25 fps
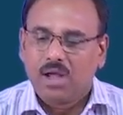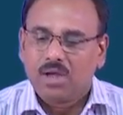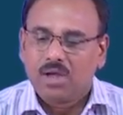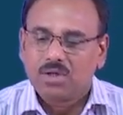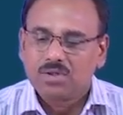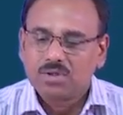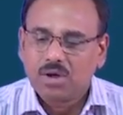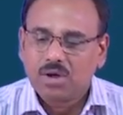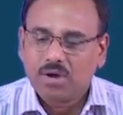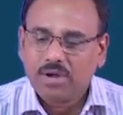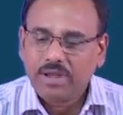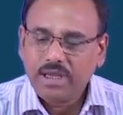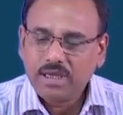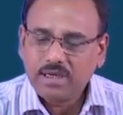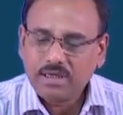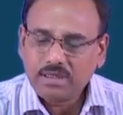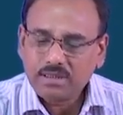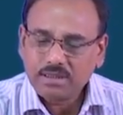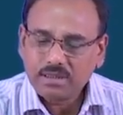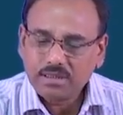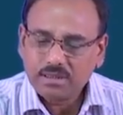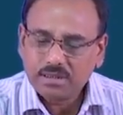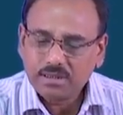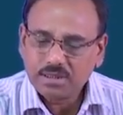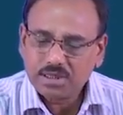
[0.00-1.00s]
So
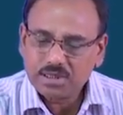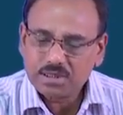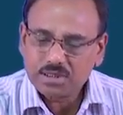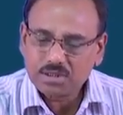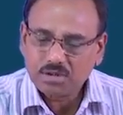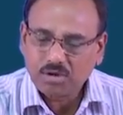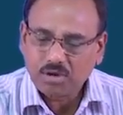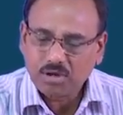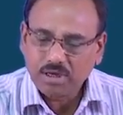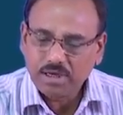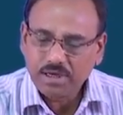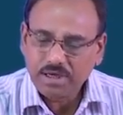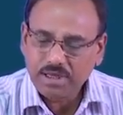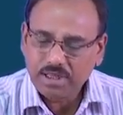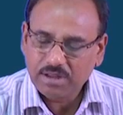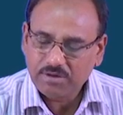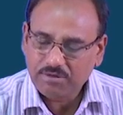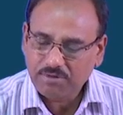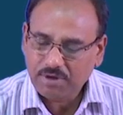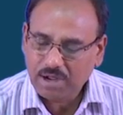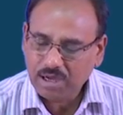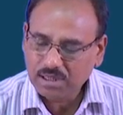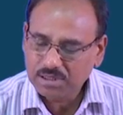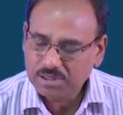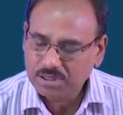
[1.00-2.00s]
here this nonlinear
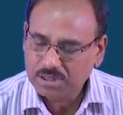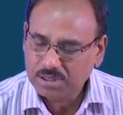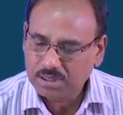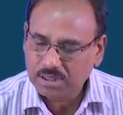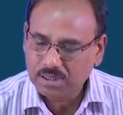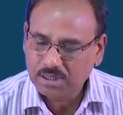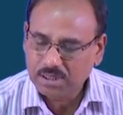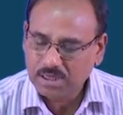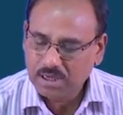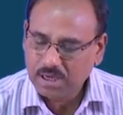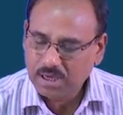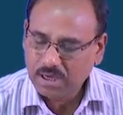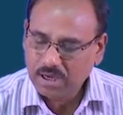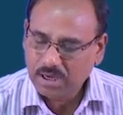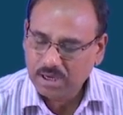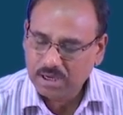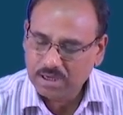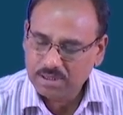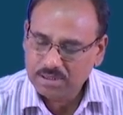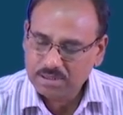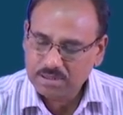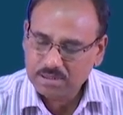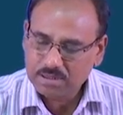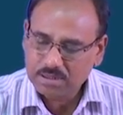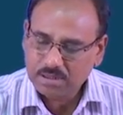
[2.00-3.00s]
function
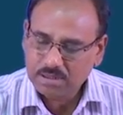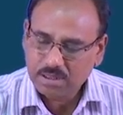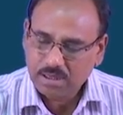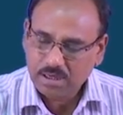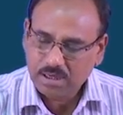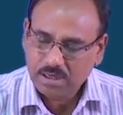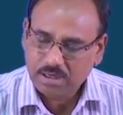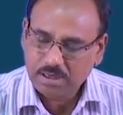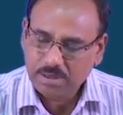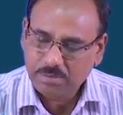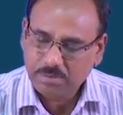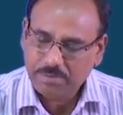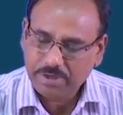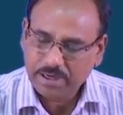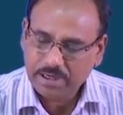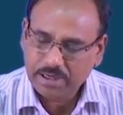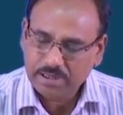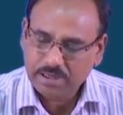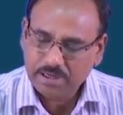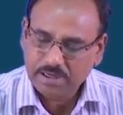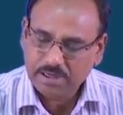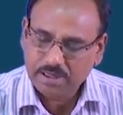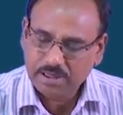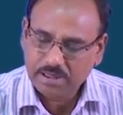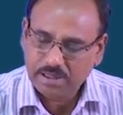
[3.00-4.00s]
is
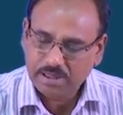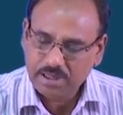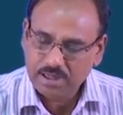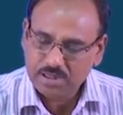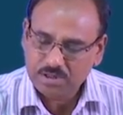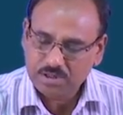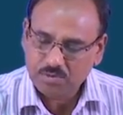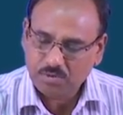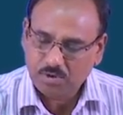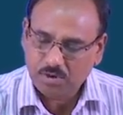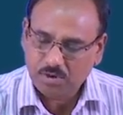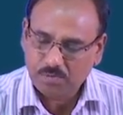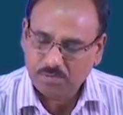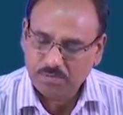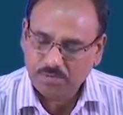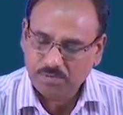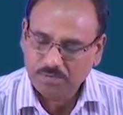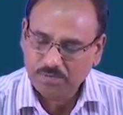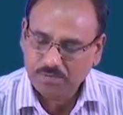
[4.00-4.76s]
depicted in this form.